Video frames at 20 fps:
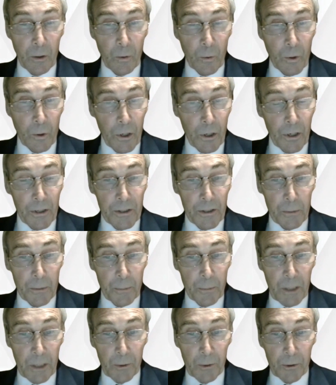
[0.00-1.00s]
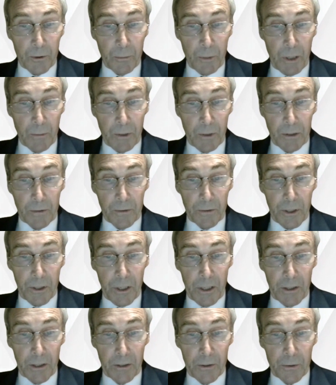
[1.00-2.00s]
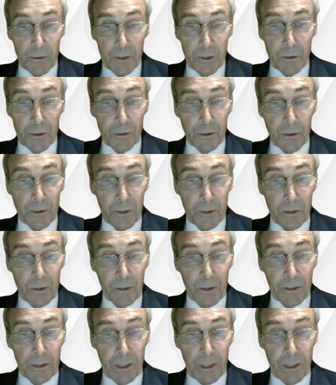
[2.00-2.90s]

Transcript: We urge the People's Republic of China to ensure that Dr.